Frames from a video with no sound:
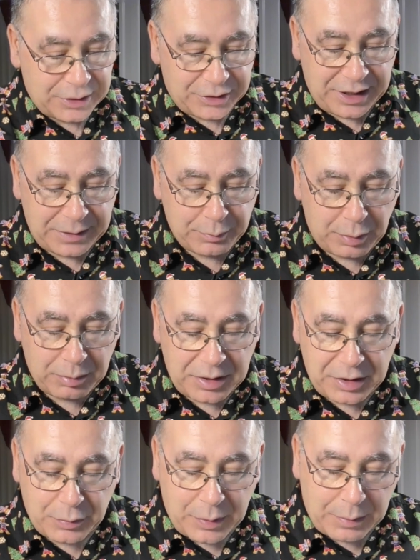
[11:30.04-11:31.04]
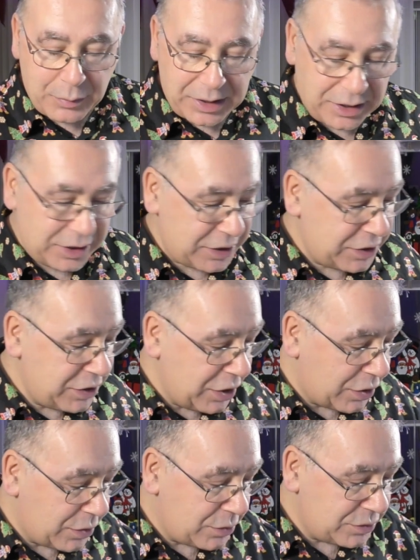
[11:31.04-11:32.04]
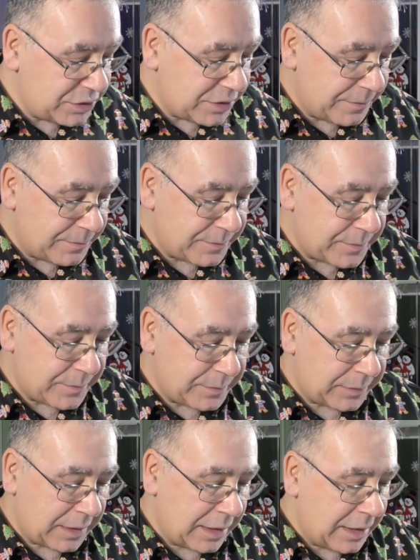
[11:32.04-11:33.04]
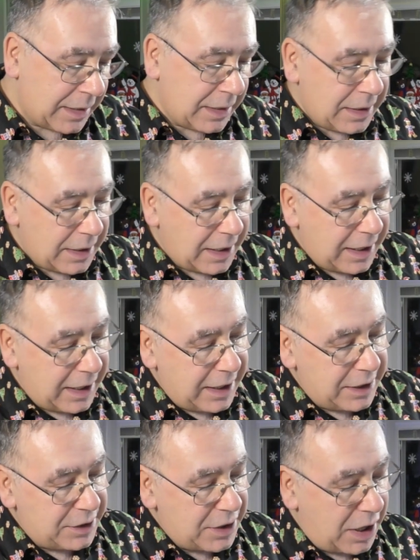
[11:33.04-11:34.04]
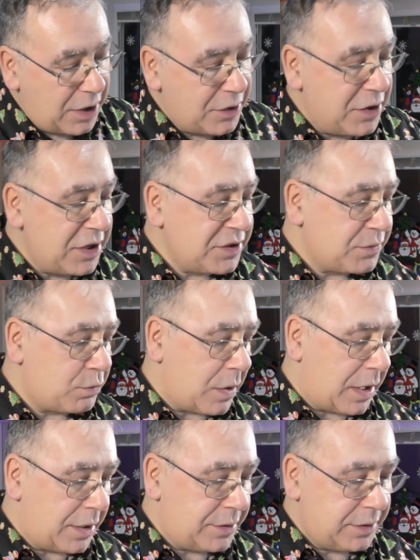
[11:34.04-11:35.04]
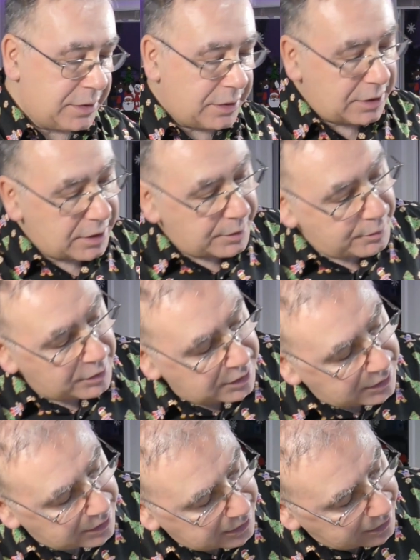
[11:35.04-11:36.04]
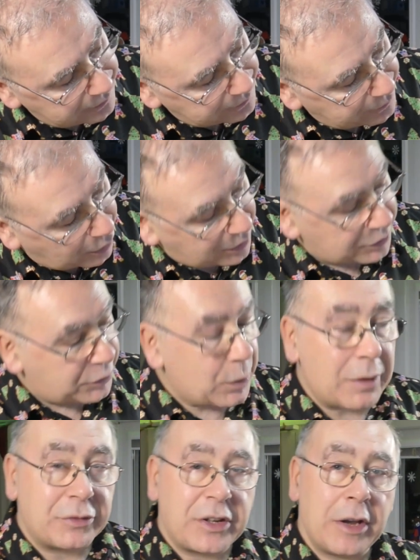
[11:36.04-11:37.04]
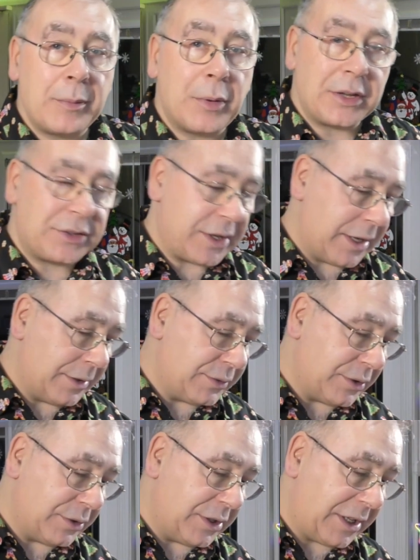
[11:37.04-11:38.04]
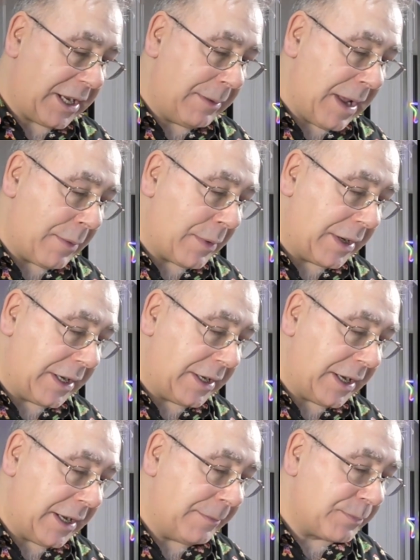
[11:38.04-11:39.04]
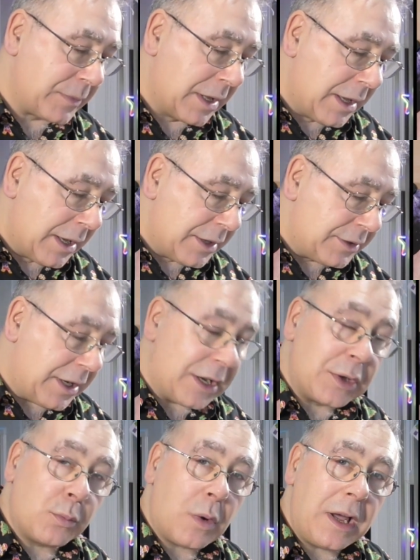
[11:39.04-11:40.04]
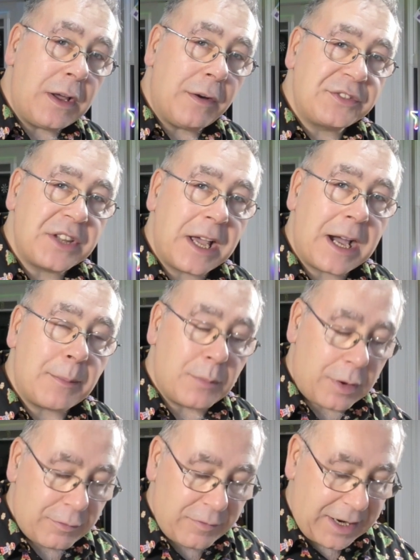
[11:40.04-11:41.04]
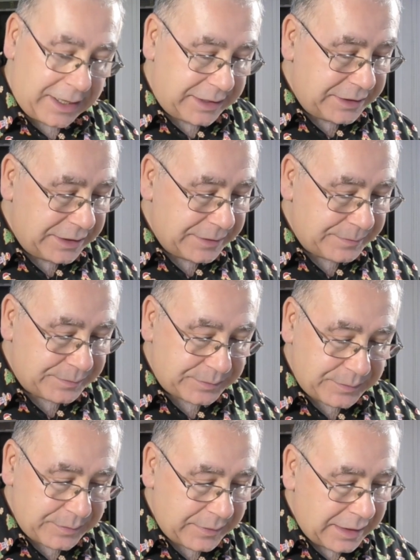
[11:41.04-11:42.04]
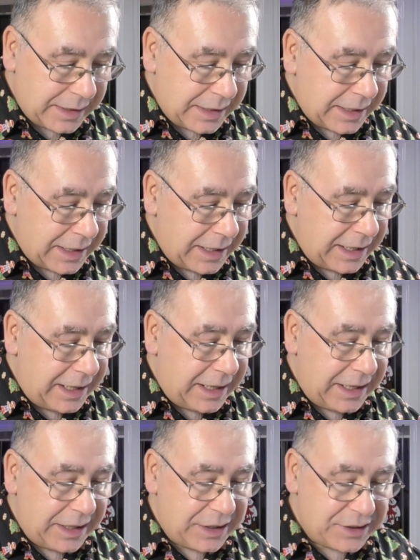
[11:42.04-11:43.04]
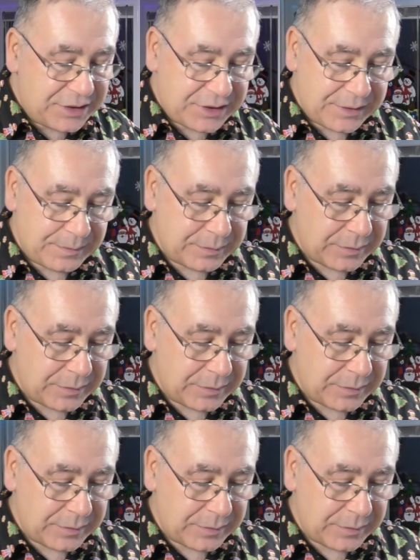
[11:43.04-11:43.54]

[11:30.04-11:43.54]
so that's probably the one we're going to use. And this one, I believe, right, twelve terabytes there. So I'm going to keep that one in there. Now, the way I've set up my RAID is,